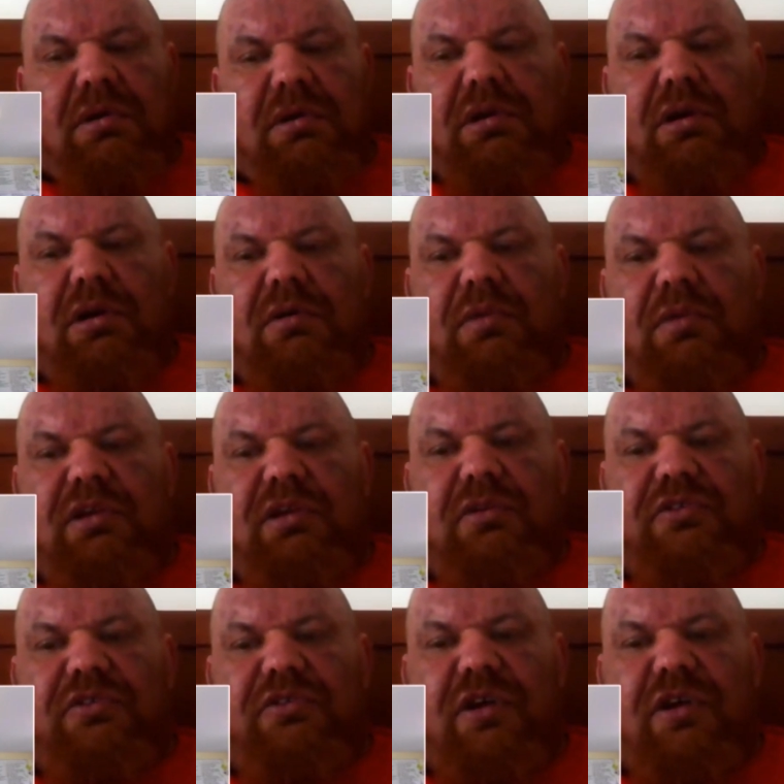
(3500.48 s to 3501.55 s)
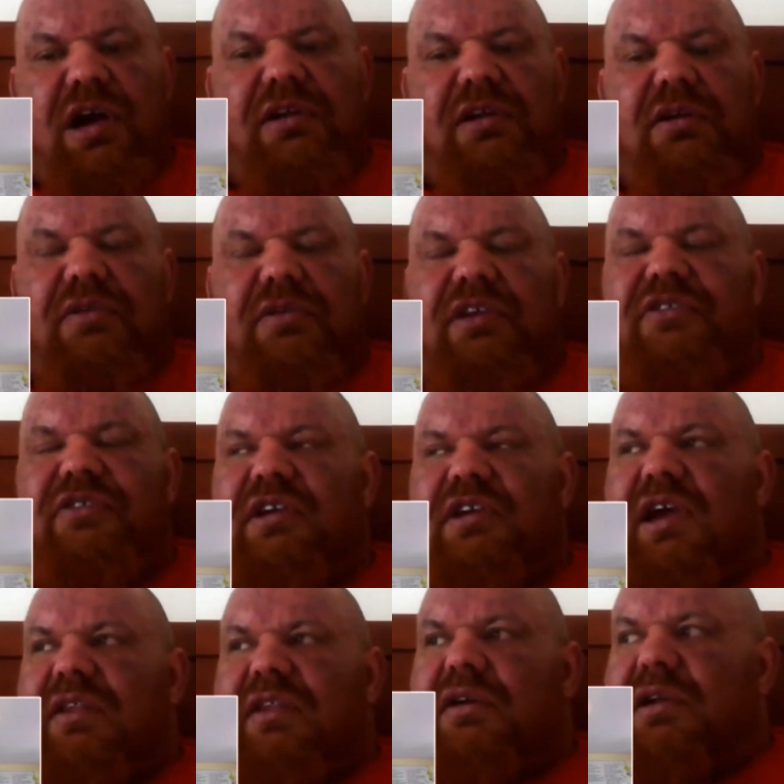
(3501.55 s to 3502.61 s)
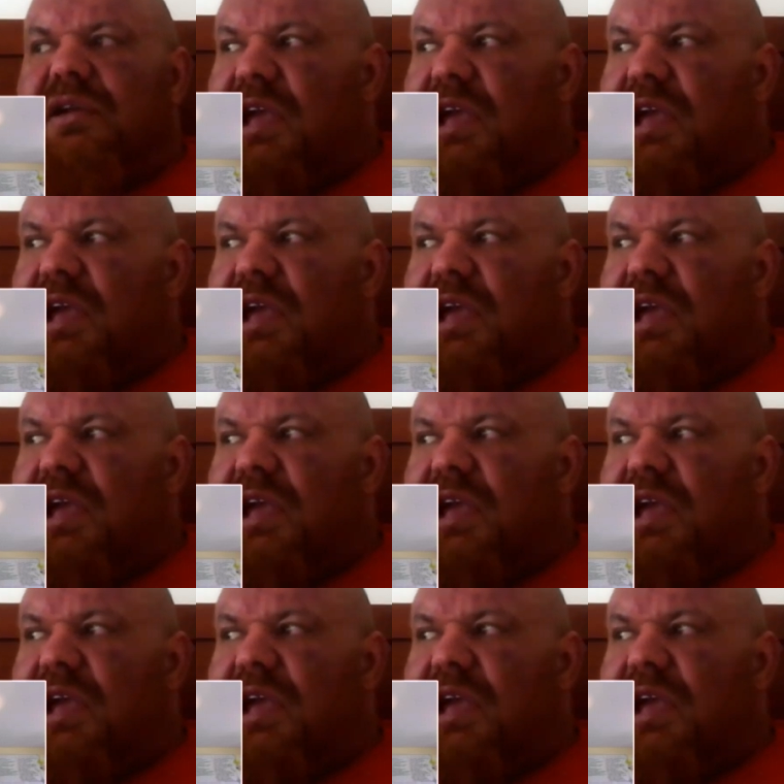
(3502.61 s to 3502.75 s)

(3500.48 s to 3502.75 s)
You know, and when you start adding all this together, it